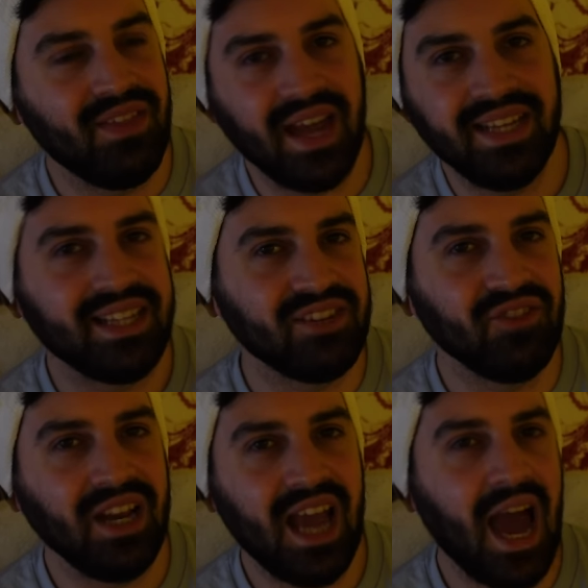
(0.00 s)
that he didn't
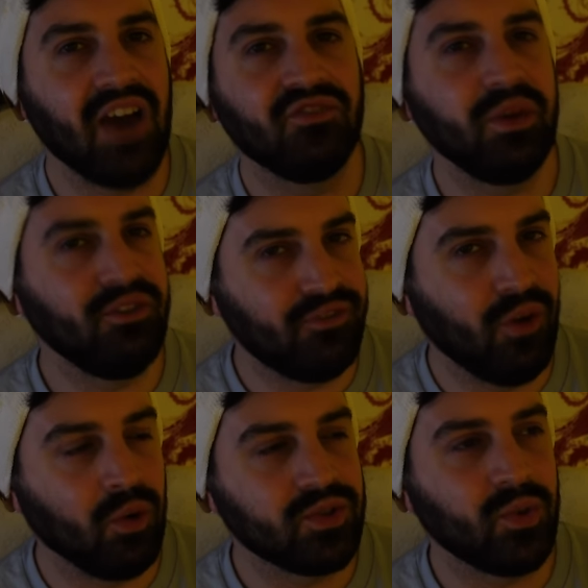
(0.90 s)
really have
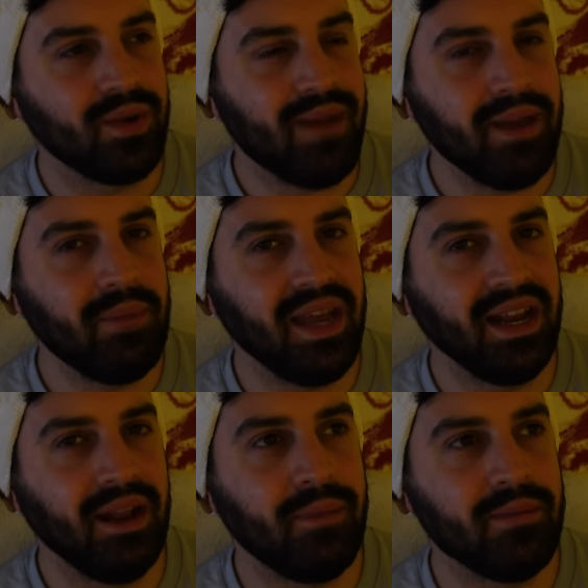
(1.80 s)
before. So he might be a
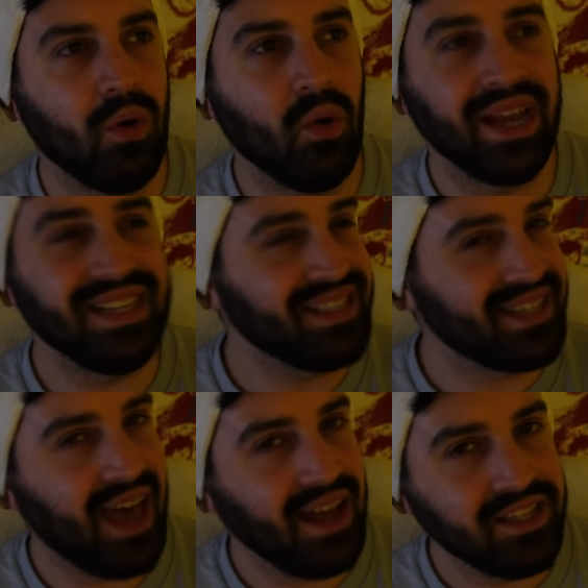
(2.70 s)
little bit more
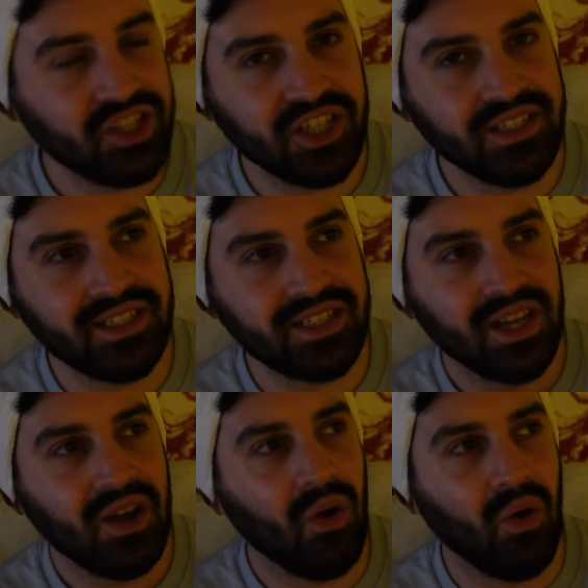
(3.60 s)
intelligent
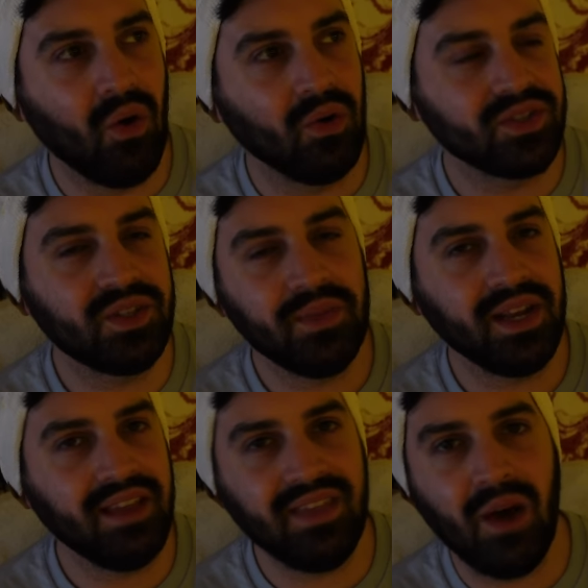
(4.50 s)
or something
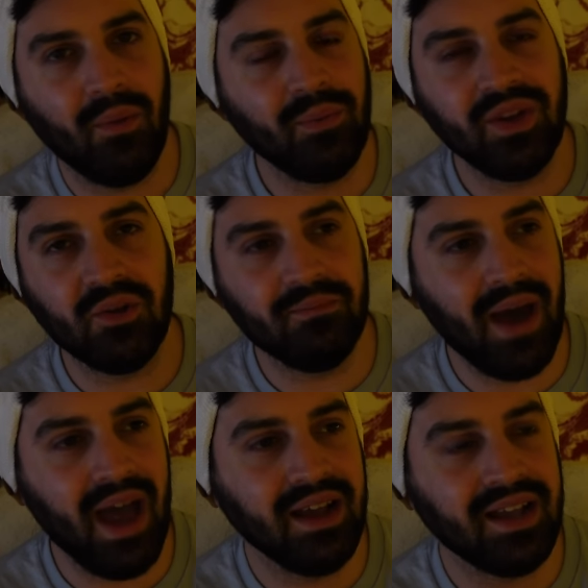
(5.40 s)
like that when we come
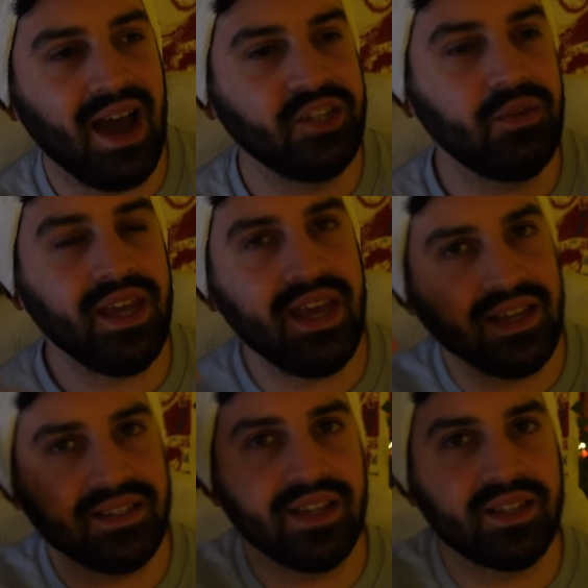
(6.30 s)
back. I do think he
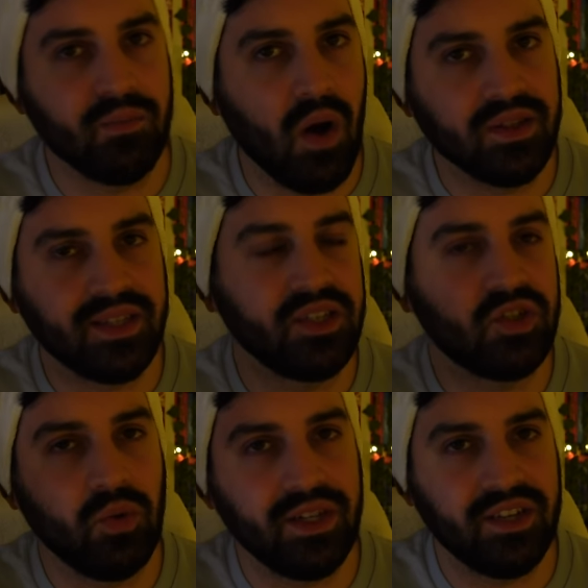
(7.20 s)
has like smarts in a
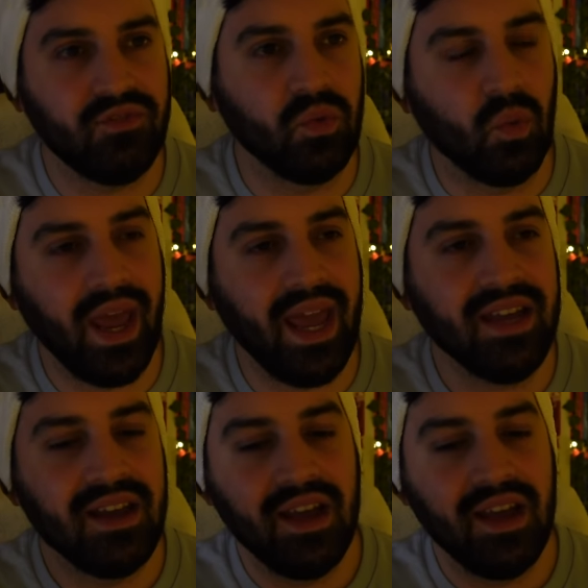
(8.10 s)
totally different way